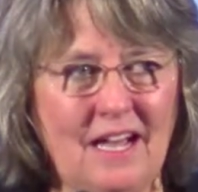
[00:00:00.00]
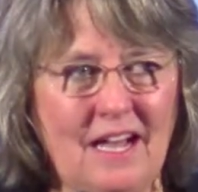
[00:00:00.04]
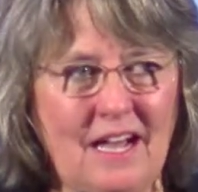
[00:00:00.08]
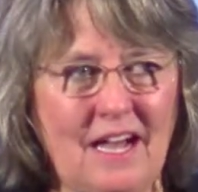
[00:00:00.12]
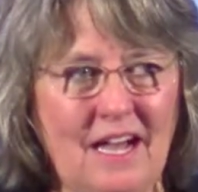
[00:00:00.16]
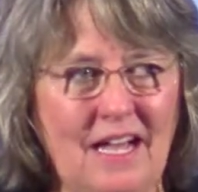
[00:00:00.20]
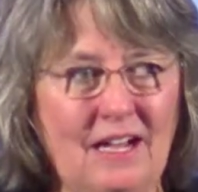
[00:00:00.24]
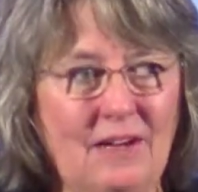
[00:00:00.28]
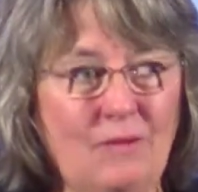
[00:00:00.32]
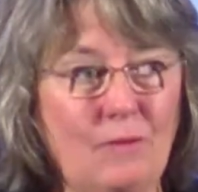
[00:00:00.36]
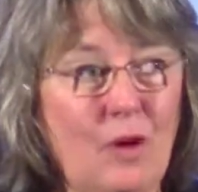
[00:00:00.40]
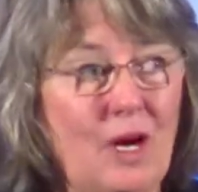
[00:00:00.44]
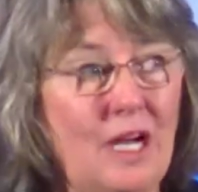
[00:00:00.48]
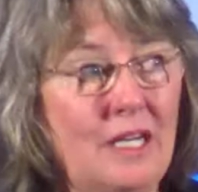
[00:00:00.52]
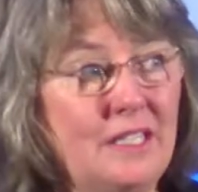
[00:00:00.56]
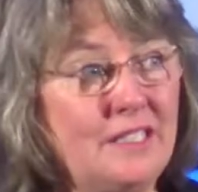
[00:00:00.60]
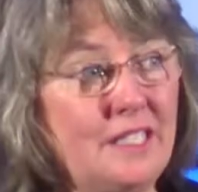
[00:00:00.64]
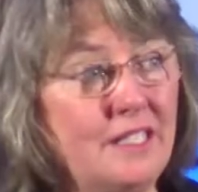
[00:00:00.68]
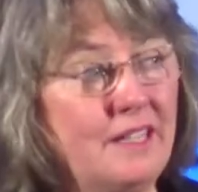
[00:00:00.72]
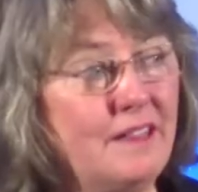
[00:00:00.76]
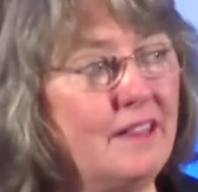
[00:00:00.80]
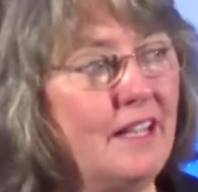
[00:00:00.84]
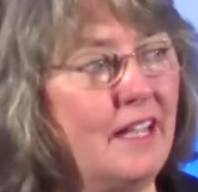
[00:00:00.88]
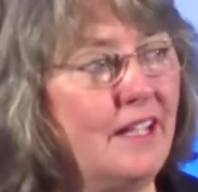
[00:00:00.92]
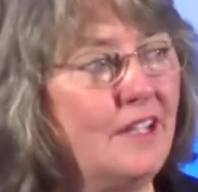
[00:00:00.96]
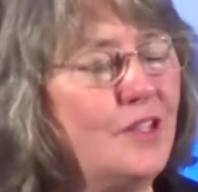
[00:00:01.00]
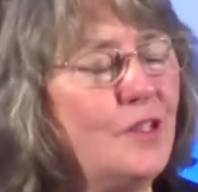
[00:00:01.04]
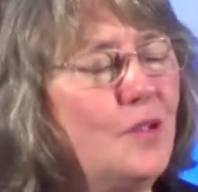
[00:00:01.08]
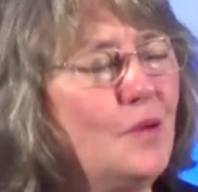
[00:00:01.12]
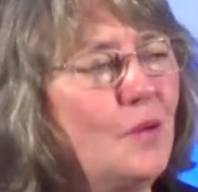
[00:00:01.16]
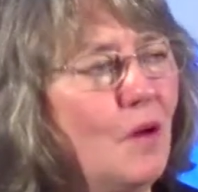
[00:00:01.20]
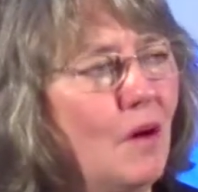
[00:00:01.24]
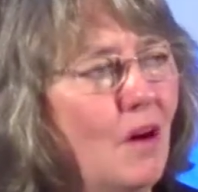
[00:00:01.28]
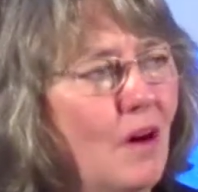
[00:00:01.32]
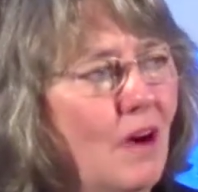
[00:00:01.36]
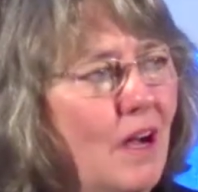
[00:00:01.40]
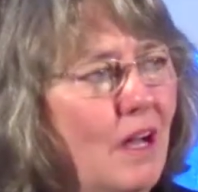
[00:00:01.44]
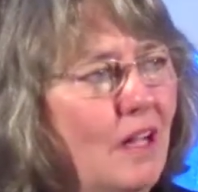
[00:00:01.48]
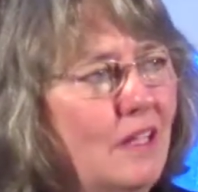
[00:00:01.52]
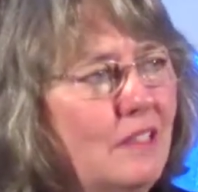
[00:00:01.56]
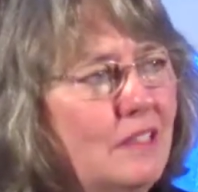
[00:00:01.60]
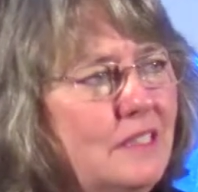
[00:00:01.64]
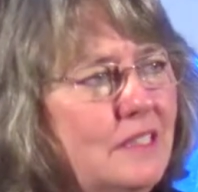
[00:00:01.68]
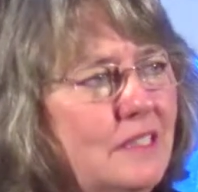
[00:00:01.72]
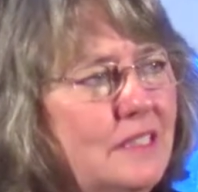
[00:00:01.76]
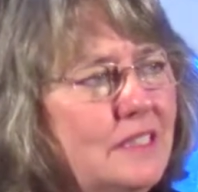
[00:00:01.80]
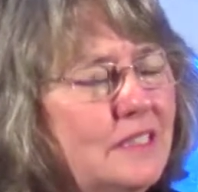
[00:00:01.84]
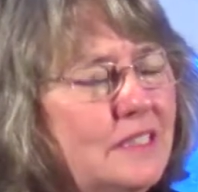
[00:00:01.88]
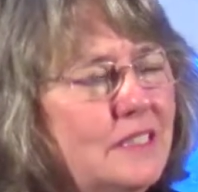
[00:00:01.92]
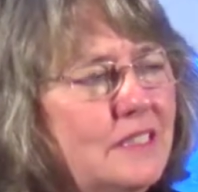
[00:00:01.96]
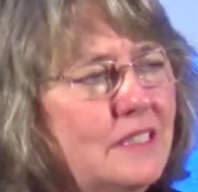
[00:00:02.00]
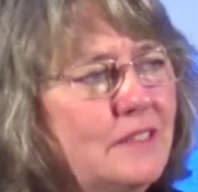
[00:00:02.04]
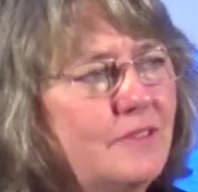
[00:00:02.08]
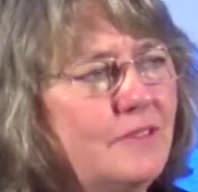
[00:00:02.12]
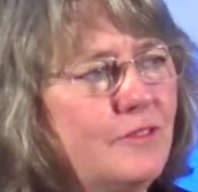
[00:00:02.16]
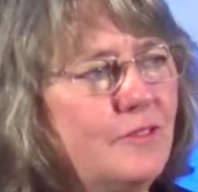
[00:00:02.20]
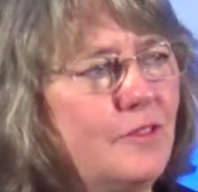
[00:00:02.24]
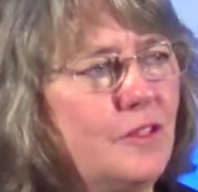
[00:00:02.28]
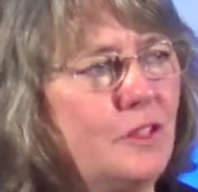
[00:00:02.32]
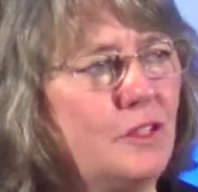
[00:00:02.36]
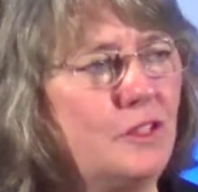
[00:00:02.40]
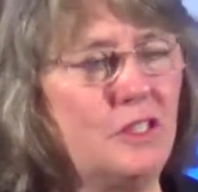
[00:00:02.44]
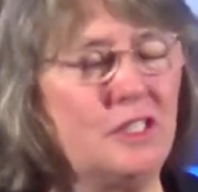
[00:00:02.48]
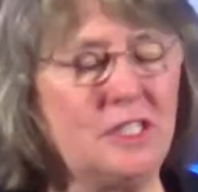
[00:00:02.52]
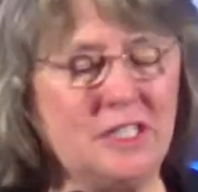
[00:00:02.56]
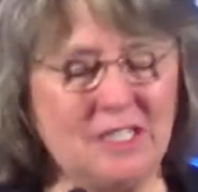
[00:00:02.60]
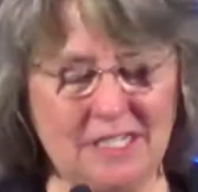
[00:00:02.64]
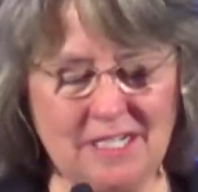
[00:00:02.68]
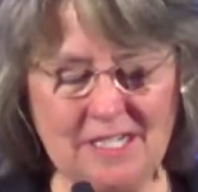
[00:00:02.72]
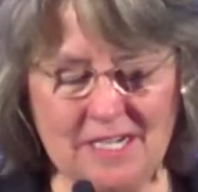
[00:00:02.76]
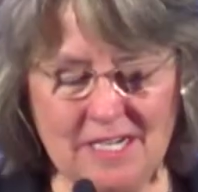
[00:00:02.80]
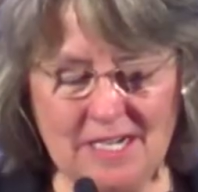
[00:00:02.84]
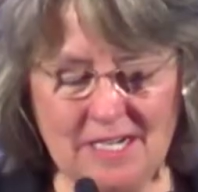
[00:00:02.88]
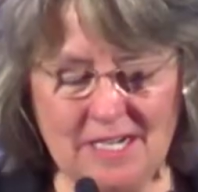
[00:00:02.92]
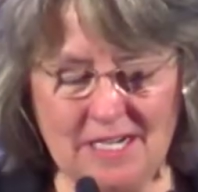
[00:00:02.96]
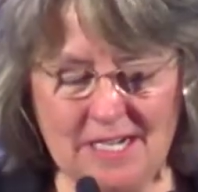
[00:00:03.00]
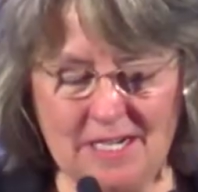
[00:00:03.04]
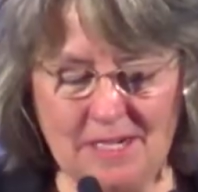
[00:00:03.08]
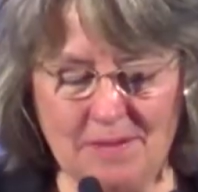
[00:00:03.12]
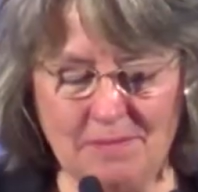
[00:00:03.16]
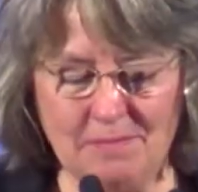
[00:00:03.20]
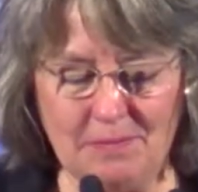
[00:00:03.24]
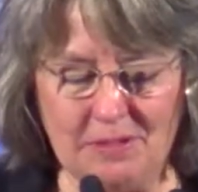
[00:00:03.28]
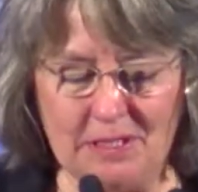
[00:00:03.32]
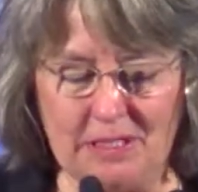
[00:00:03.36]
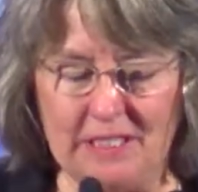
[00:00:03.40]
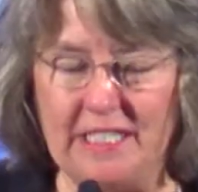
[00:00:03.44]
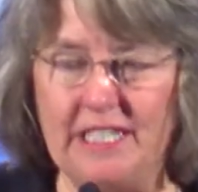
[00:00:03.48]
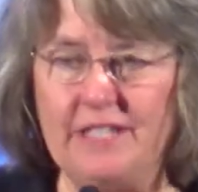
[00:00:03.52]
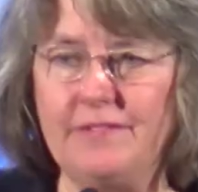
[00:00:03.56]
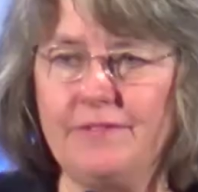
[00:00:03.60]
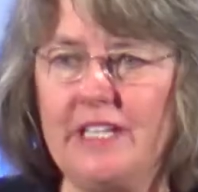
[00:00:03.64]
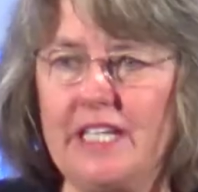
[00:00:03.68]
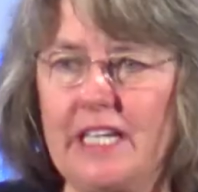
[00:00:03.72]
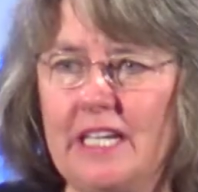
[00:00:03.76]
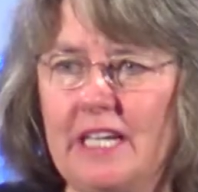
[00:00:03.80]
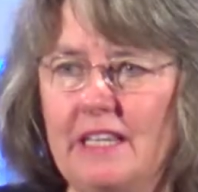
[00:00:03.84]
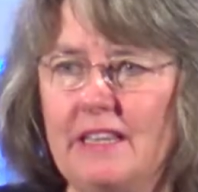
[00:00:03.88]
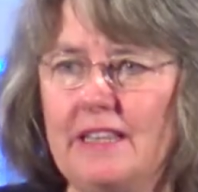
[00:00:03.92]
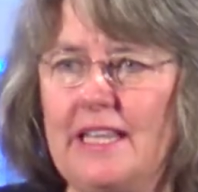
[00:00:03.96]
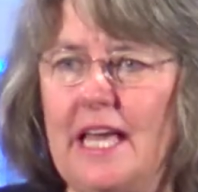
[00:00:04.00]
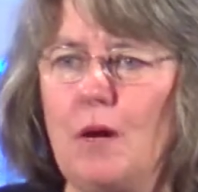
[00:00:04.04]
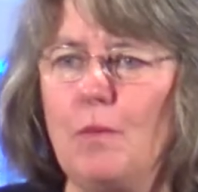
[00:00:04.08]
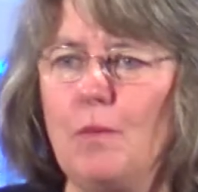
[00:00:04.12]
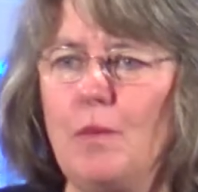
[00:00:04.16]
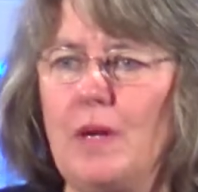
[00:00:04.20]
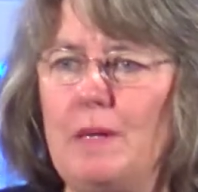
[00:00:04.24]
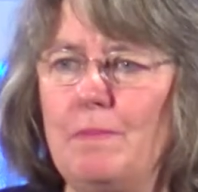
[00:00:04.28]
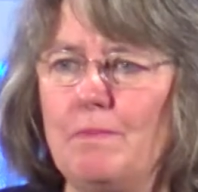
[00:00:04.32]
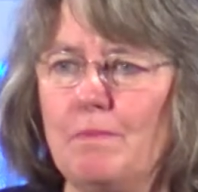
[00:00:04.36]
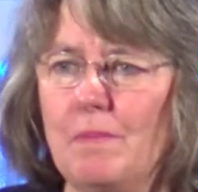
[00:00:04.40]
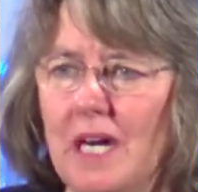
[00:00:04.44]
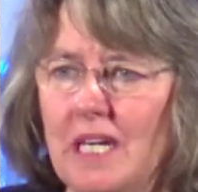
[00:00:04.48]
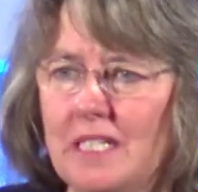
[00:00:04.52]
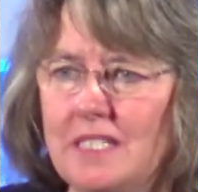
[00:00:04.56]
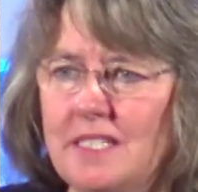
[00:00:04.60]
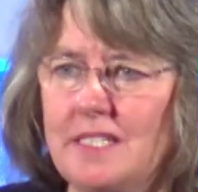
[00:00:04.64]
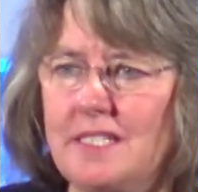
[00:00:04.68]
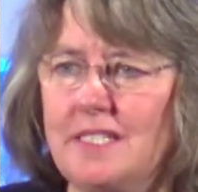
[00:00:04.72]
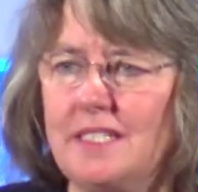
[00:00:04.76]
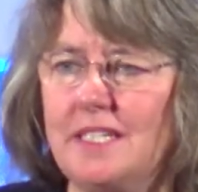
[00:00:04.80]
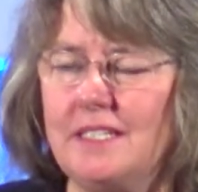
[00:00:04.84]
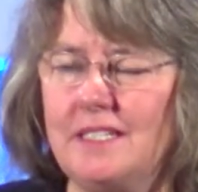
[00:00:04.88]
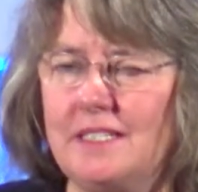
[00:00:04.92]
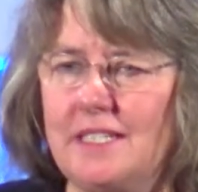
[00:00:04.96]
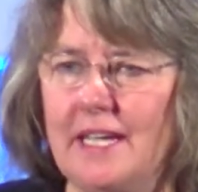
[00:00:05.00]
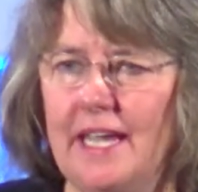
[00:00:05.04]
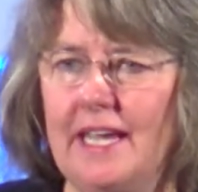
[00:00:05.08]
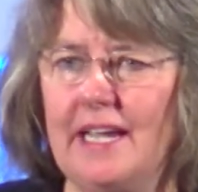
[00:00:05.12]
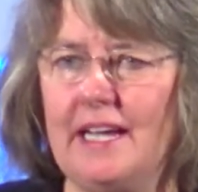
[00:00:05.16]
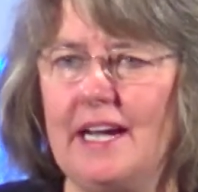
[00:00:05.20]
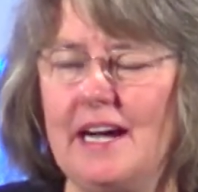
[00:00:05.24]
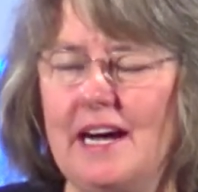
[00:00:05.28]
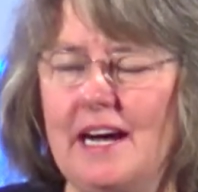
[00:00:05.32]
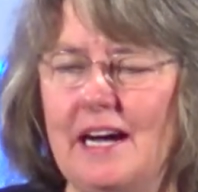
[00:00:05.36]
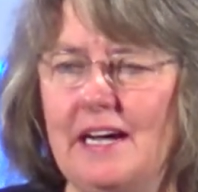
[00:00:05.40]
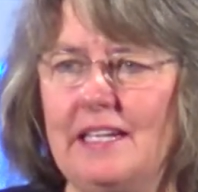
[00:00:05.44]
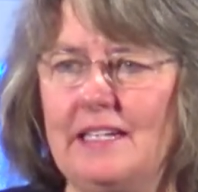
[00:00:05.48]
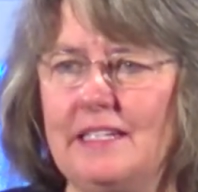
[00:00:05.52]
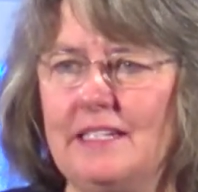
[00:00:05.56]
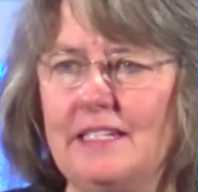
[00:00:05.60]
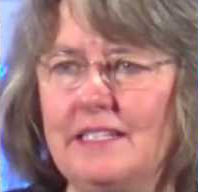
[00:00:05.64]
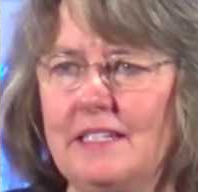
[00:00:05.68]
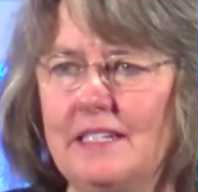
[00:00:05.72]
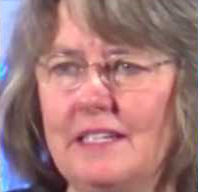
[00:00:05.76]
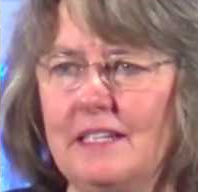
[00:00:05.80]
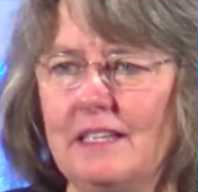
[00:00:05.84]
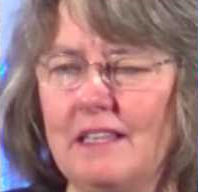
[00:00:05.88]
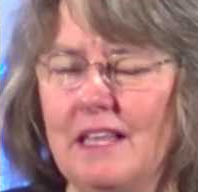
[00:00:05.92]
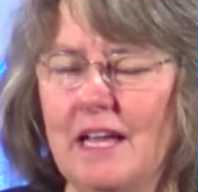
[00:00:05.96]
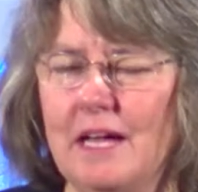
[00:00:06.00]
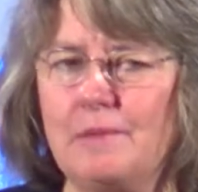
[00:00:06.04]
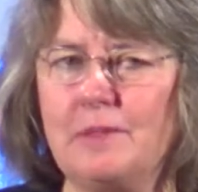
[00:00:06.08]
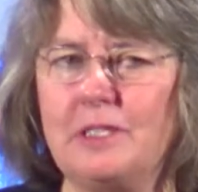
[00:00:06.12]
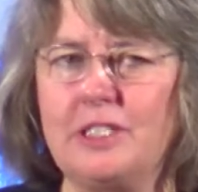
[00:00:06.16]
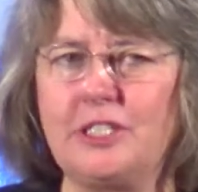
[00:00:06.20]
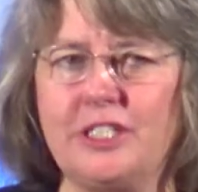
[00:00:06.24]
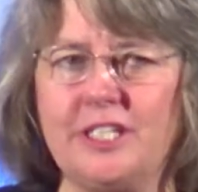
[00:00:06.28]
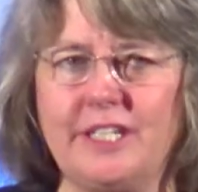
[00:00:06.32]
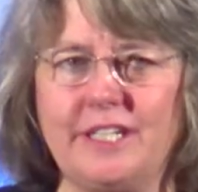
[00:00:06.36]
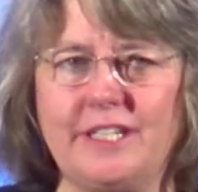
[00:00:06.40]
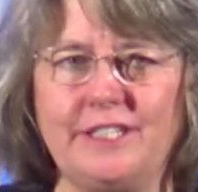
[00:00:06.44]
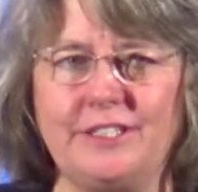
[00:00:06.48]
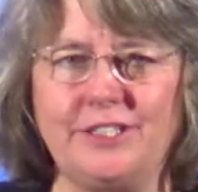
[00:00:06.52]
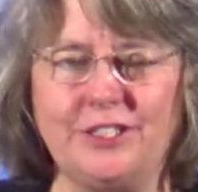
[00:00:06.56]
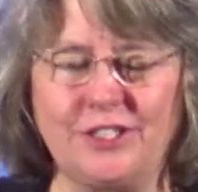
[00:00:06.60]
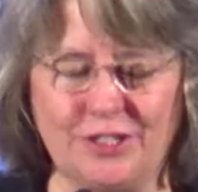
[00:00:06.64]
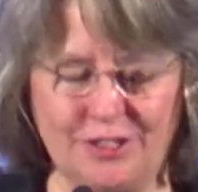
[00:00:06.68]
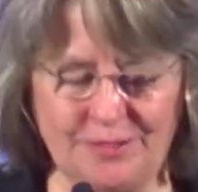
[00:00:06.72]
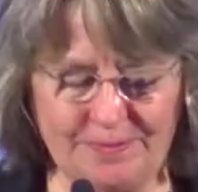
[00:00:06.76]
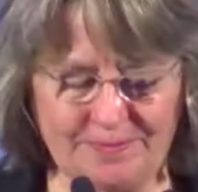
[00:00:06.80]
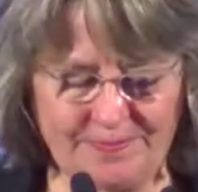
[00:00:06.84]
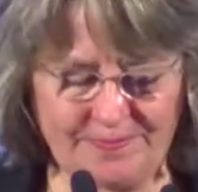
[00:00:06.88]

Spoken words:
I want to thank you all for believing that we must take on climate change.